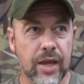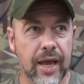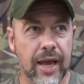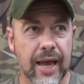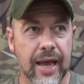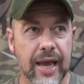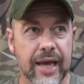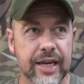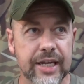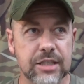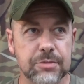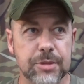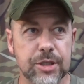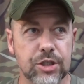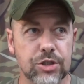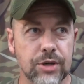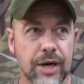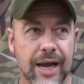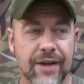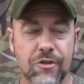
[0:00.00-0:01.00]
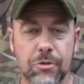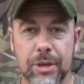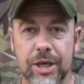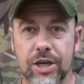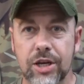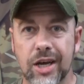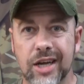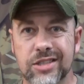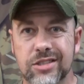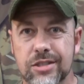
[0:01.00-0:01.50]
and it's been driving me
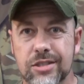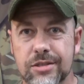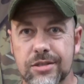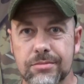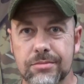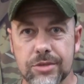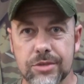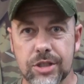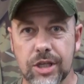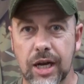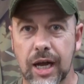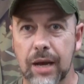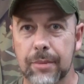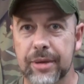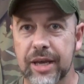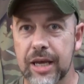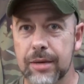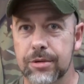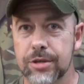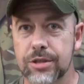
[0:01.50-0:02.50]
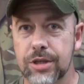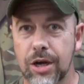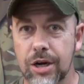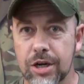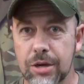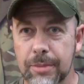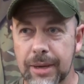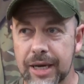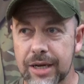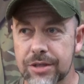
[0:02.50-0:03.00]
nuts to not be able to
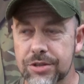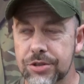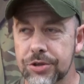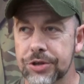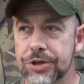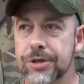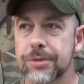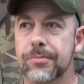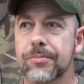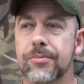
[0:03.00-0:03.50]
talk about it to you.